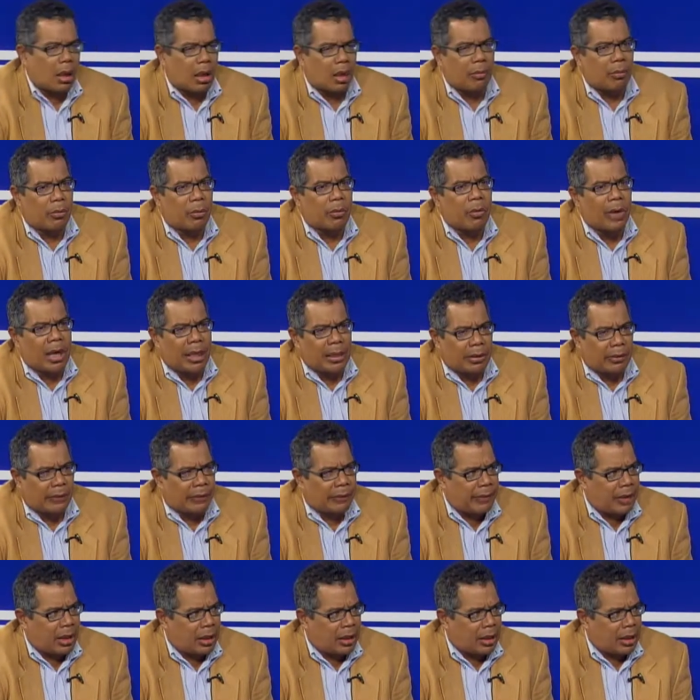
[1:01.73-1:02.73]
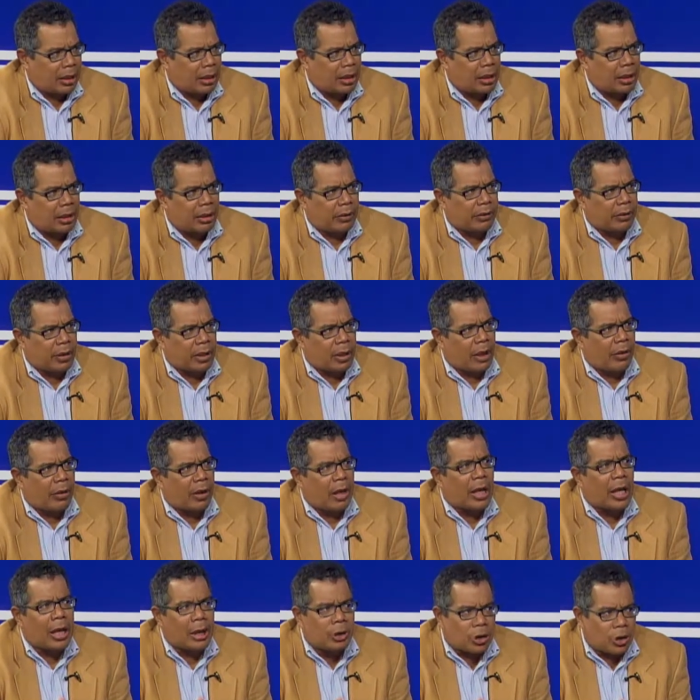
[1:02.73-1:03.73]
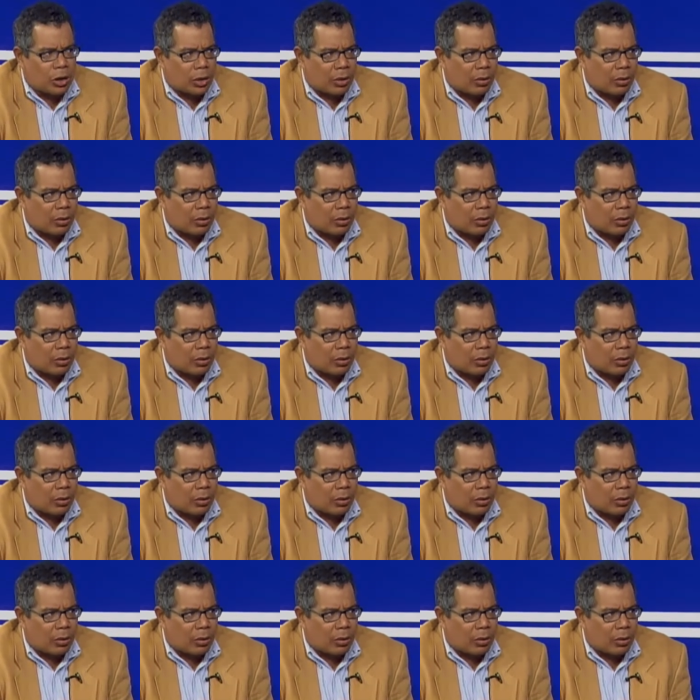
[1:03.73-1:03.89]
Ratifying is another issue.